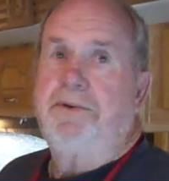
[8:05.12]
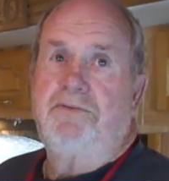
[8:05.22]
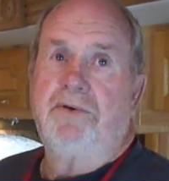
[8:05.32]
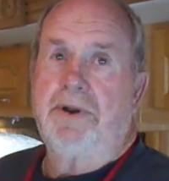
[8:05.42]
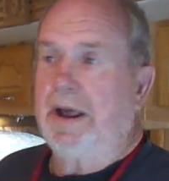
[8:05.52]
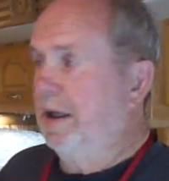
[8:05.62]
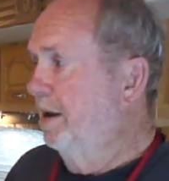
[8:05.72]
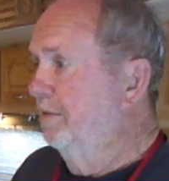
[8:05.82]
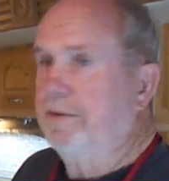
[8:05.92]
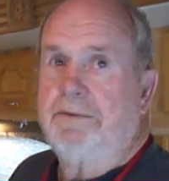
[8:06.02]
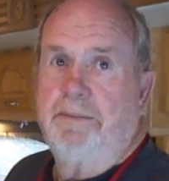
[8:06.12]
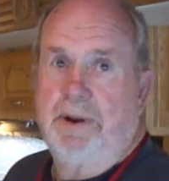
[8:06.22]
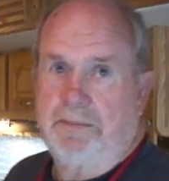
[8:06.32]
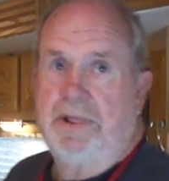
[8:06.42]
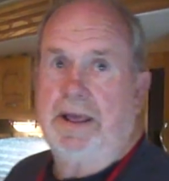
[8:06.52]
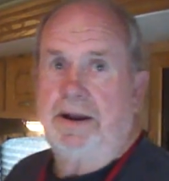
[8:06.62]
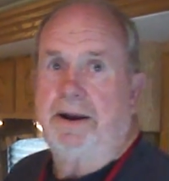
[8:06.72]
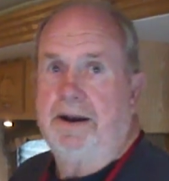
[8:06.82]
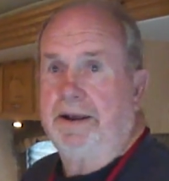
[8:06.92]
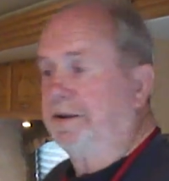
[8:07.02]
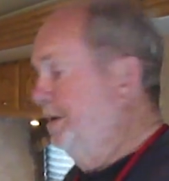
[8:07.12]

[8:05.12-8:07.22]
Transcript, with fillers: your foot out of it. Remember that the next